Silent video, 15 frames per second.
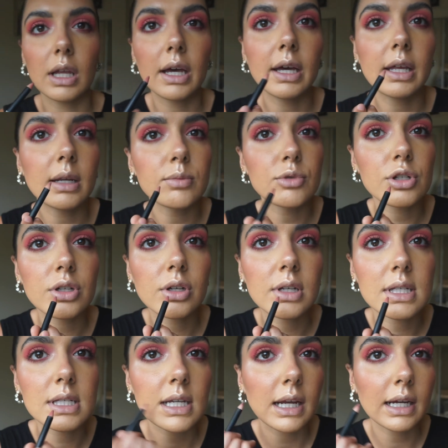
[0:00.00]
and I'm just going to
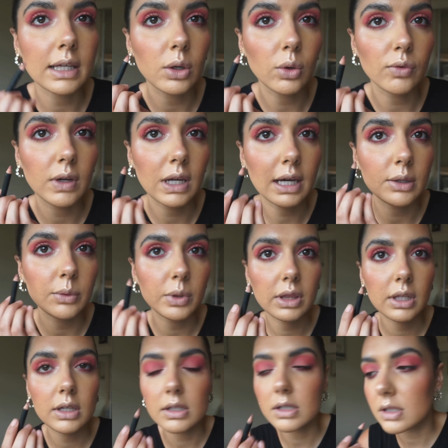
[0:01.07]
slightly overline with
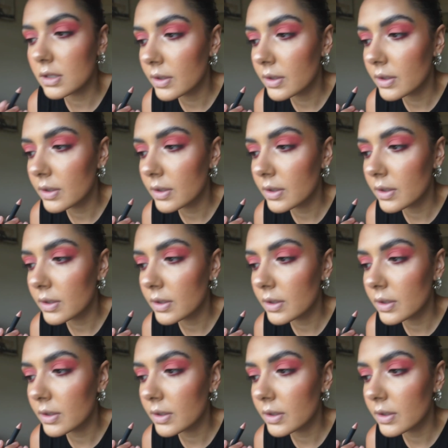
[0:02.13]
this.